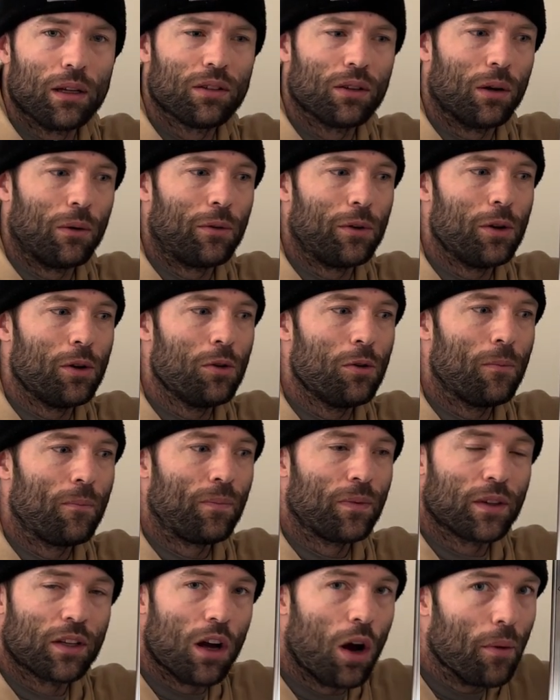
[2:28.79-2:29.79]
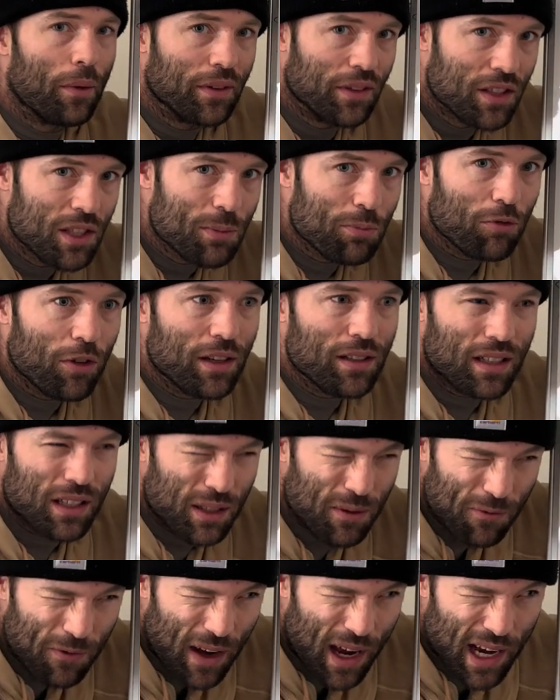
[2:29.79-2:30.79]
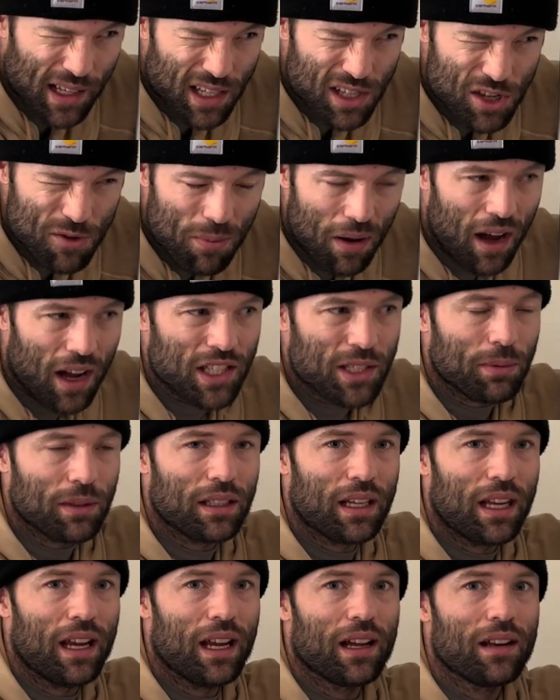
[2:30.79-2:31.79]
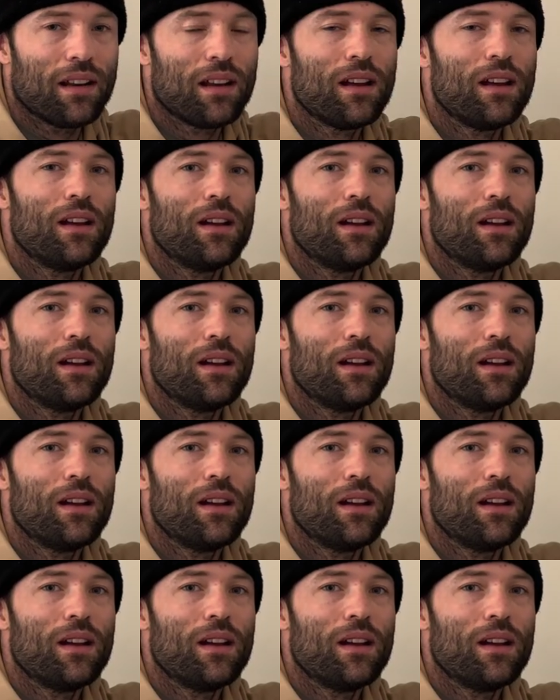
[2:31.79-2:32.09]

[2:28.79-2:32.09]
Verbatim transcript: So if you go and sprint as fast as you possibly can,